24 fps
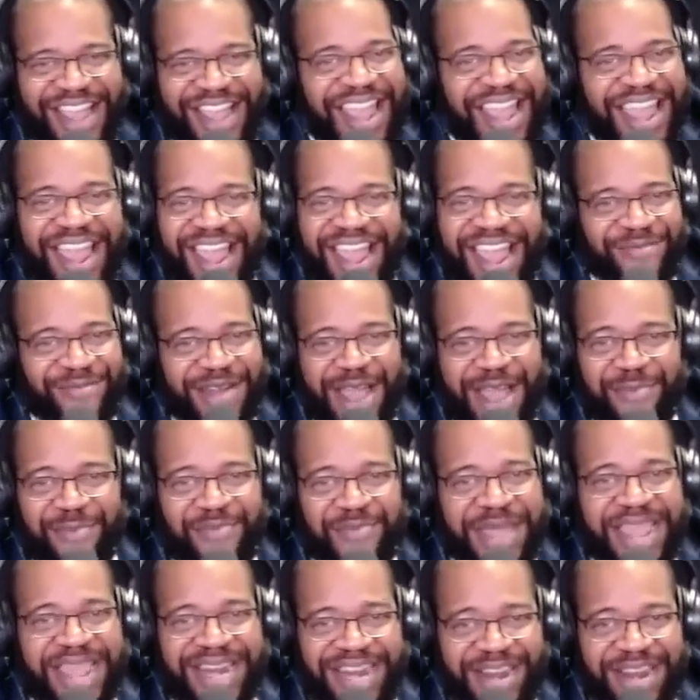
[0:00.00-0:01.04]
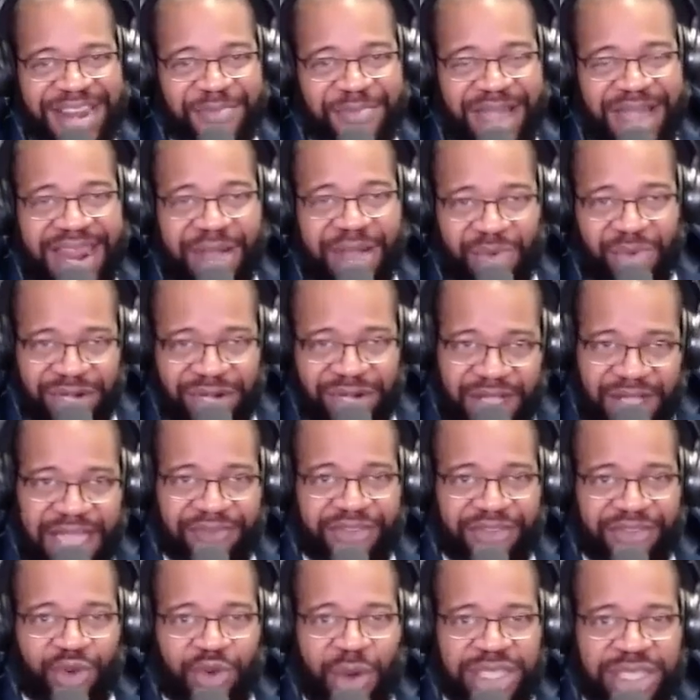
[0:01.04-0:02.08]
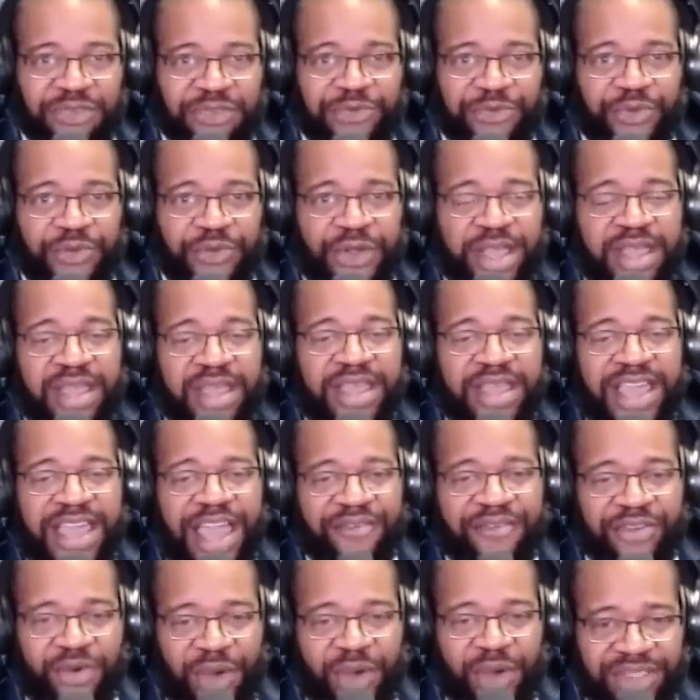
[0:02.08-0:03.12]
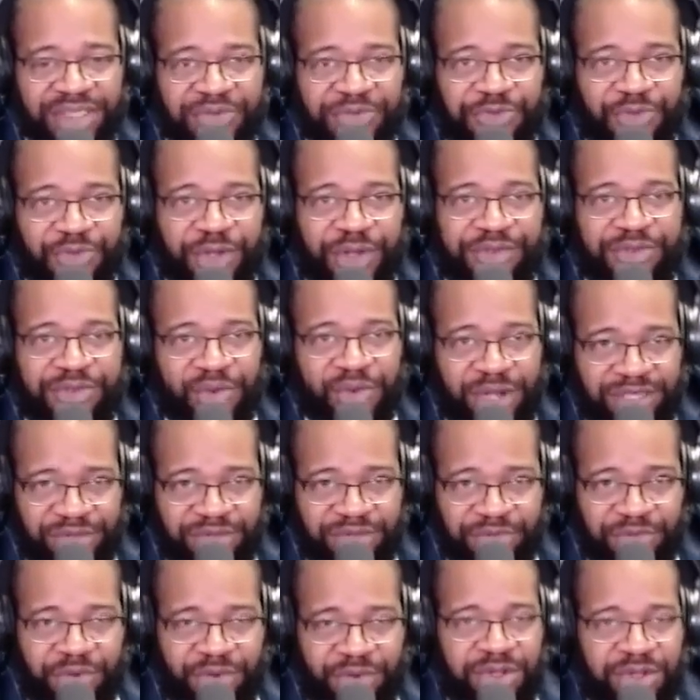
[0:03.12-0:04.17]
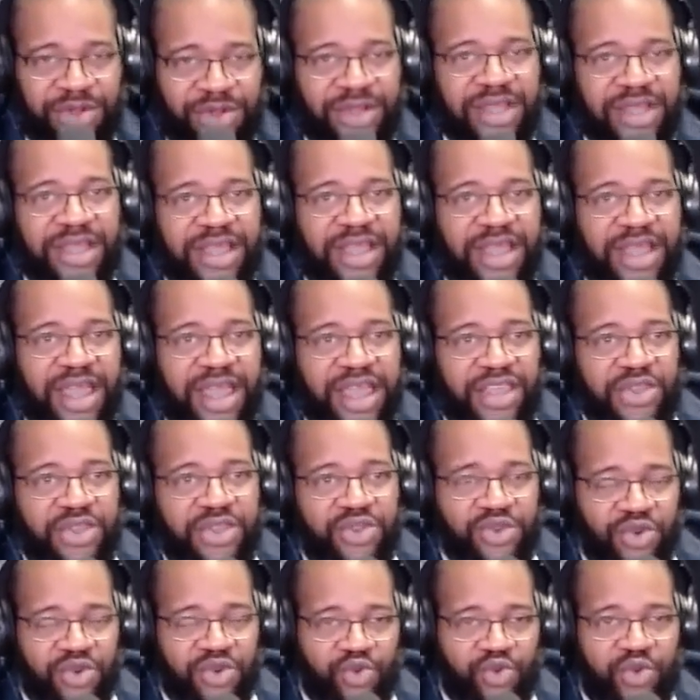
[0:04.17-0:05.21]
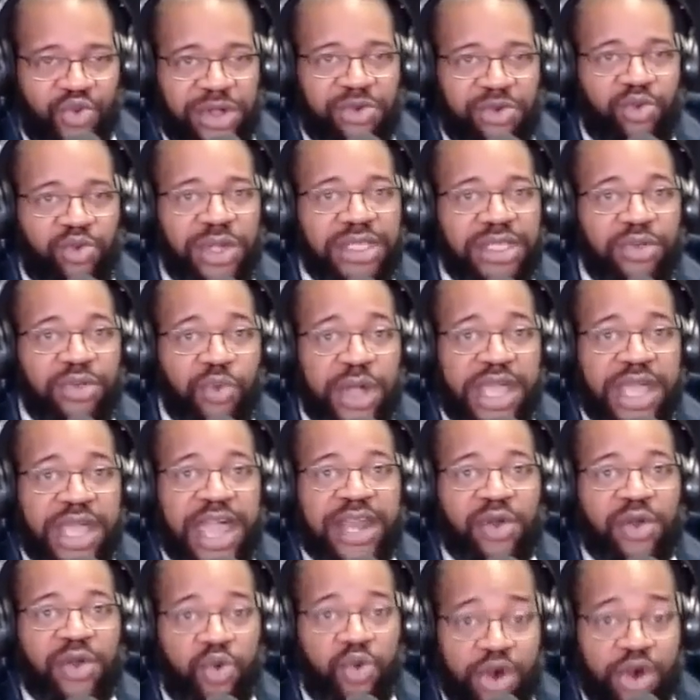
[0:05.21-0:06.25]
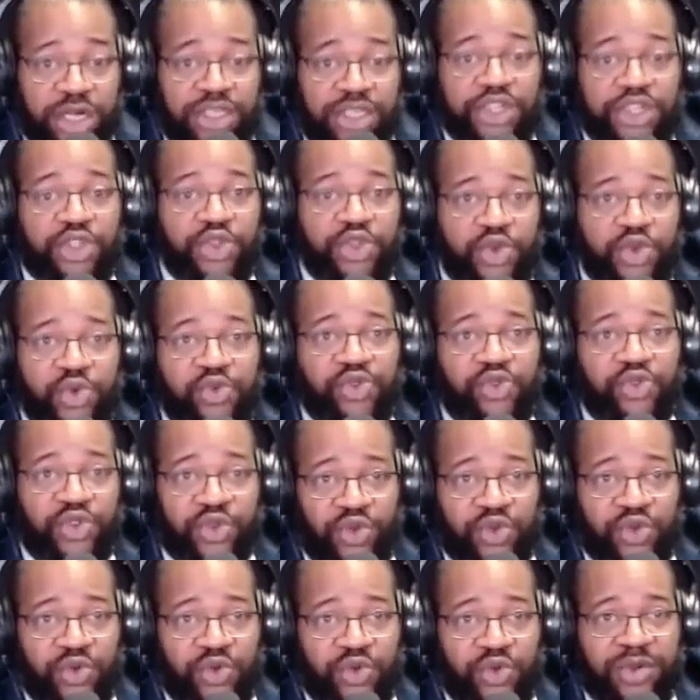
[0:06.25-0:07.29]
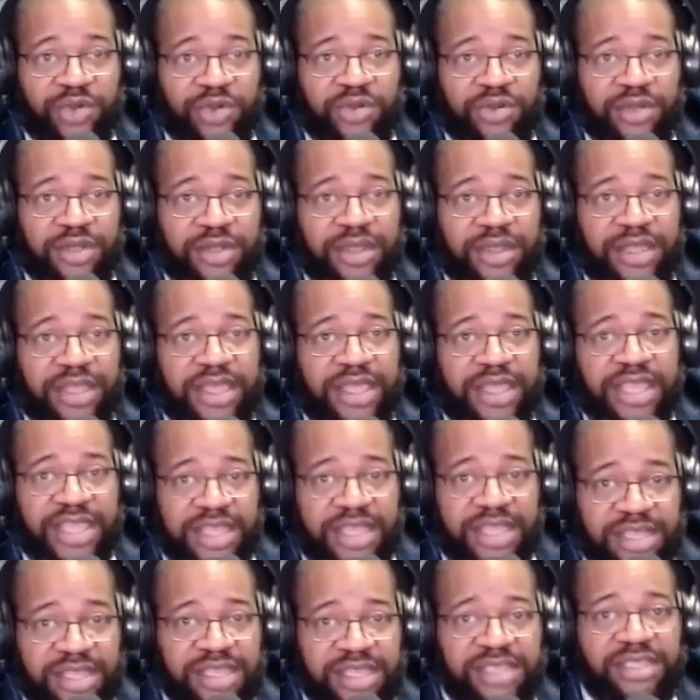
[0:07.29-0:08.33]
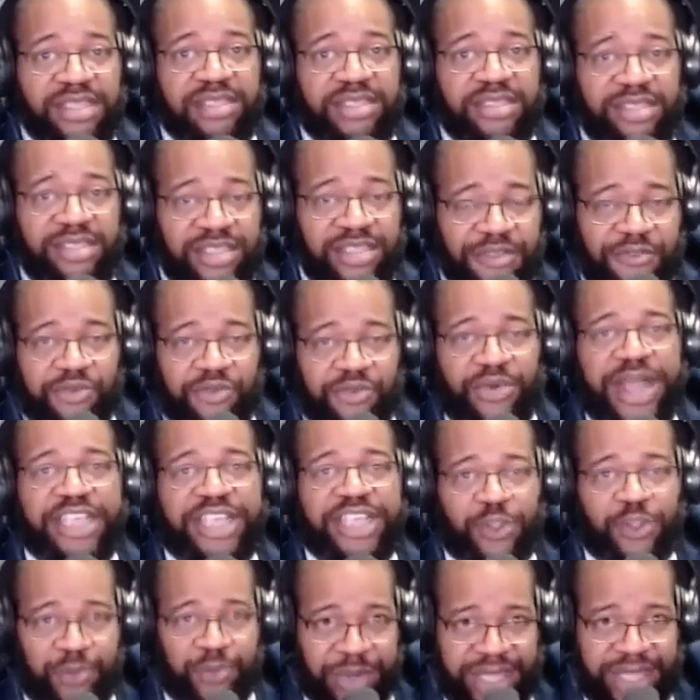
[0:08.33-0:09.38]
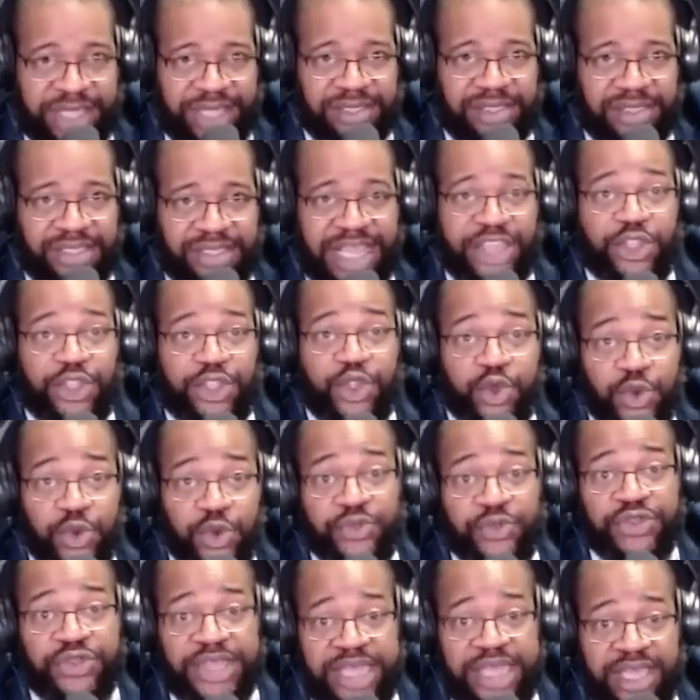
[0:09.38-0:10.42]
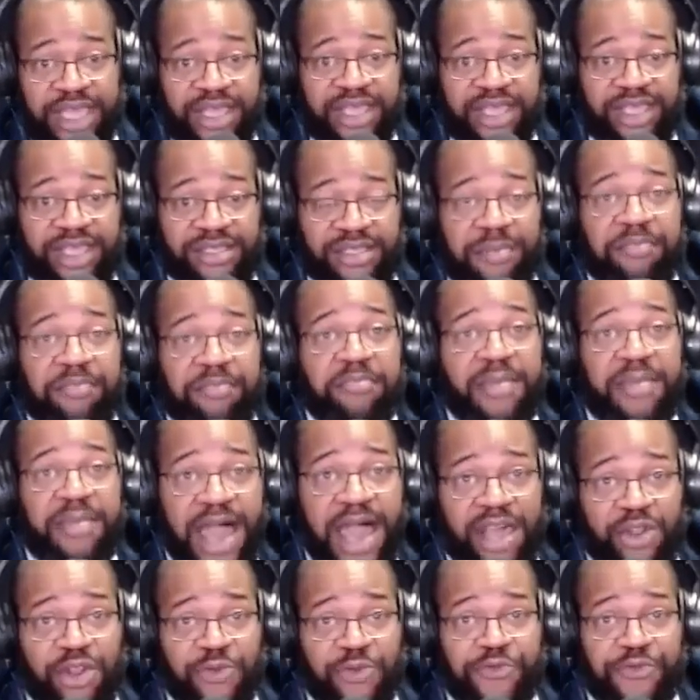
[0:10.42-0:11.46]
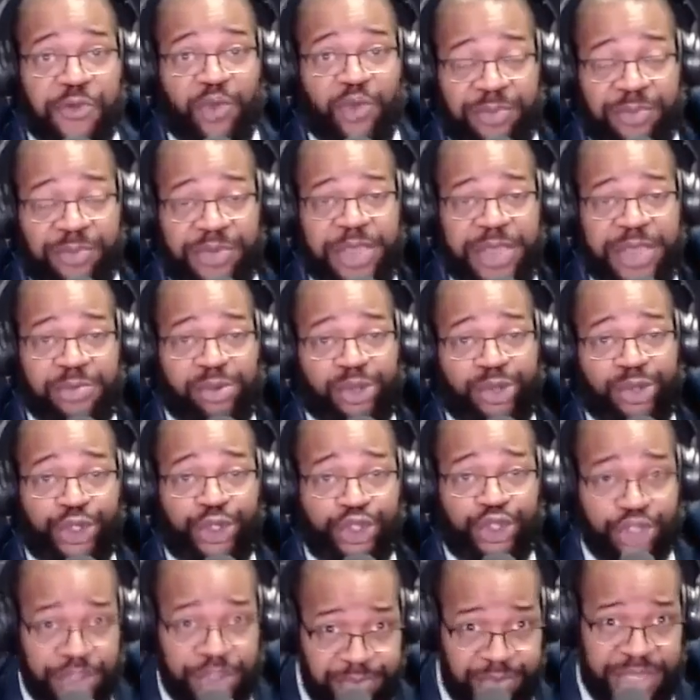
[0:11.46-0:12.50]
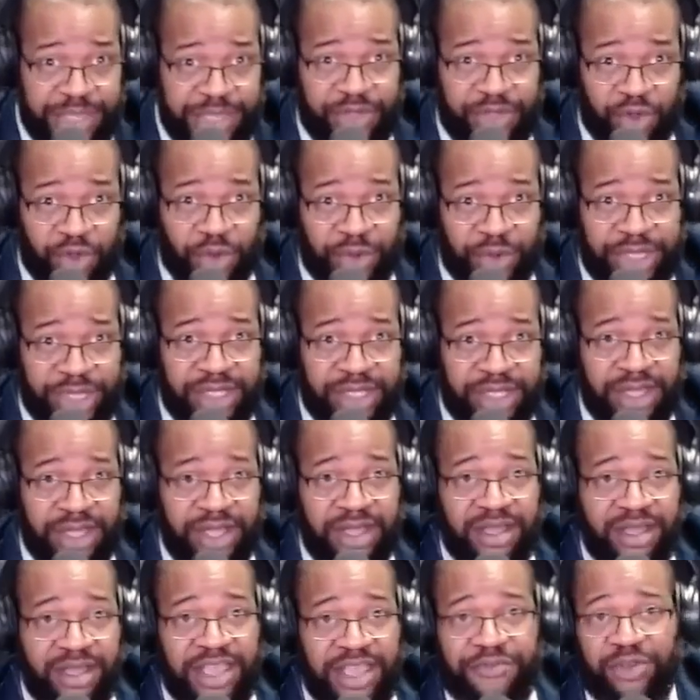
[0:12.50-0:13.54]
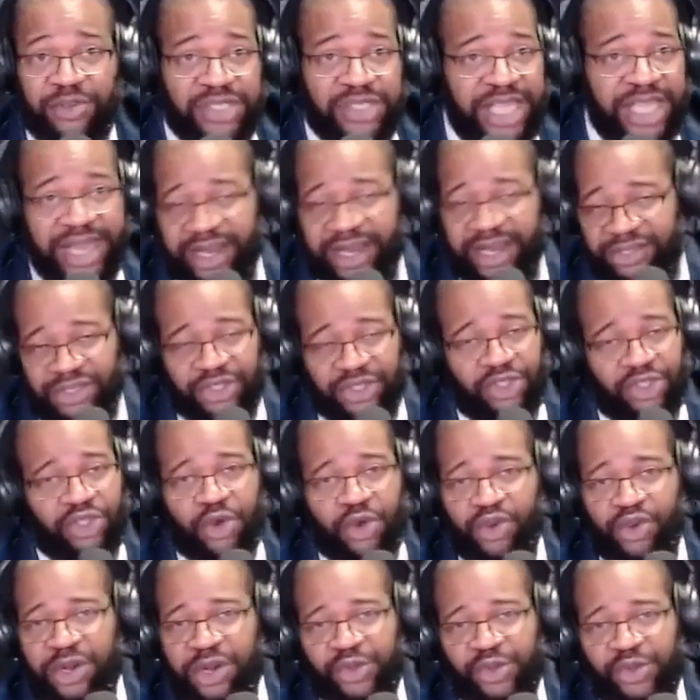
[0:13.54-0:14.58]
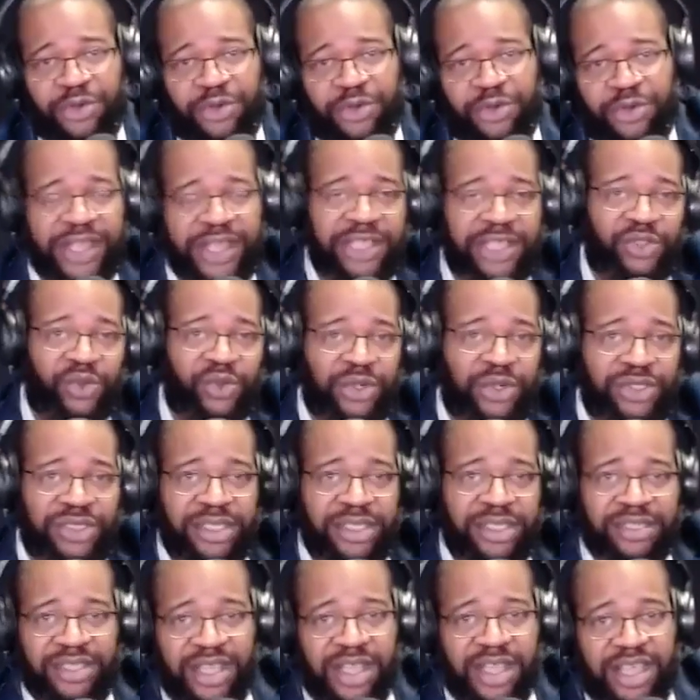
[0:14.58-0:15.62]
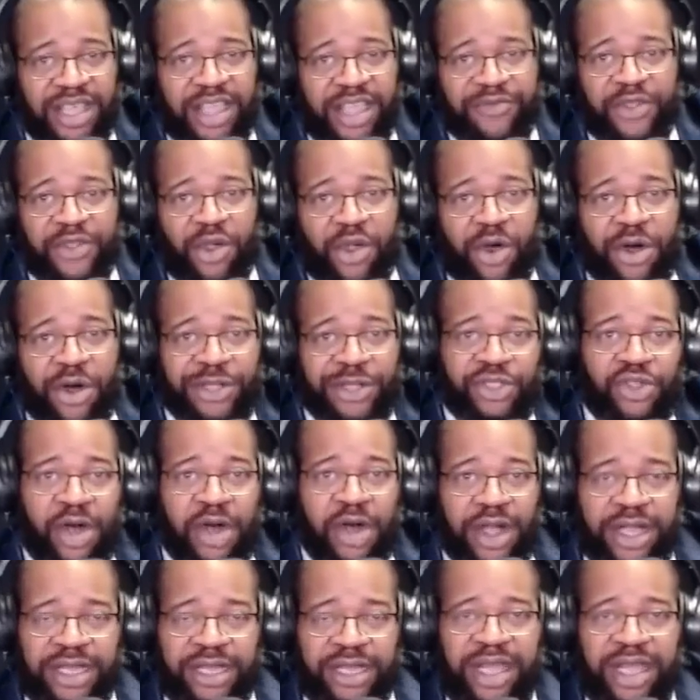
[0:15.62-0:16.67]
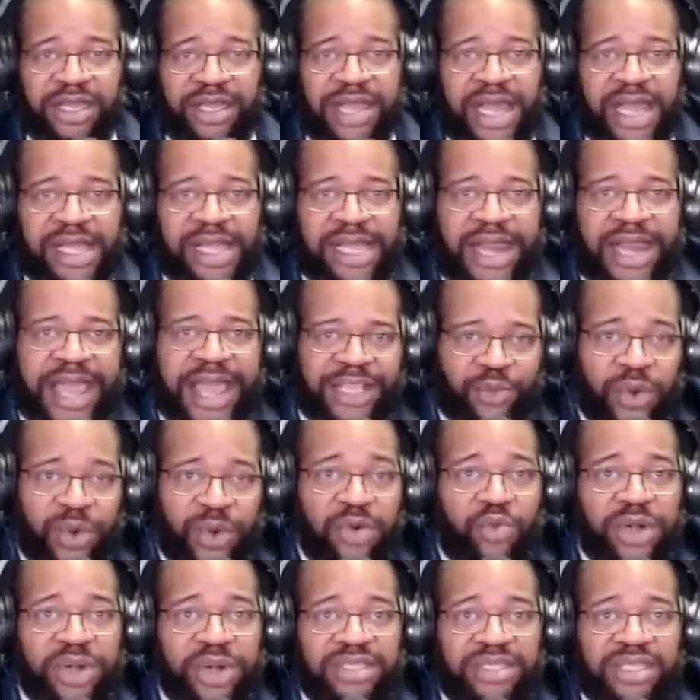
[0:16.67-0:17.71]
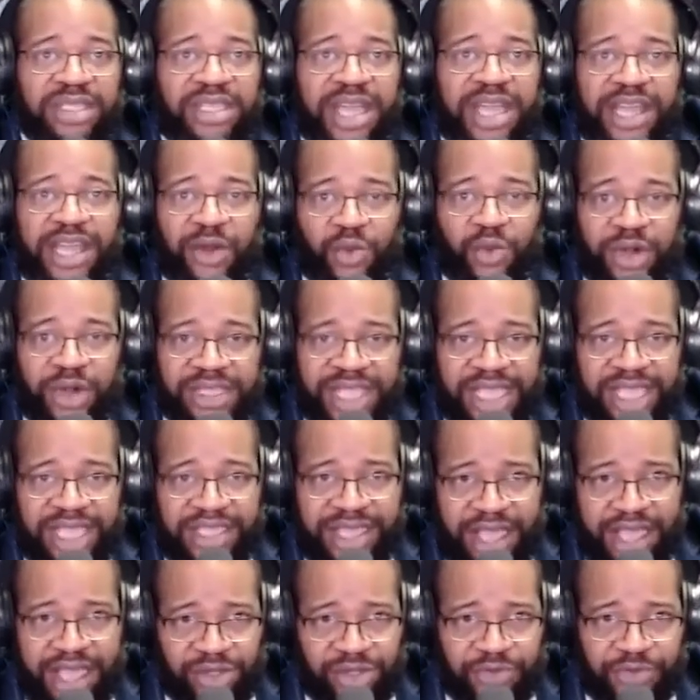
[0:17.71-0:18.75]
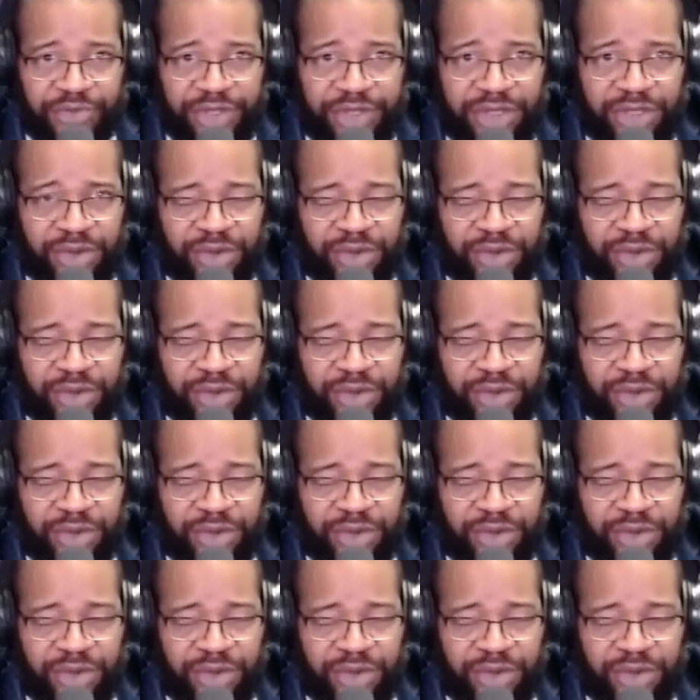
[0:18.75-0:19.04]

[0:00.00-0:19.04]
I'm not paying anybody. I have a question for you. You know, what kind of work do you do in the civil rights space that you think is a model for what people should be doing? If you're saying they're just showing up to events, or just if they're all talking and not a lot of action, what is the kind of work that counts for you?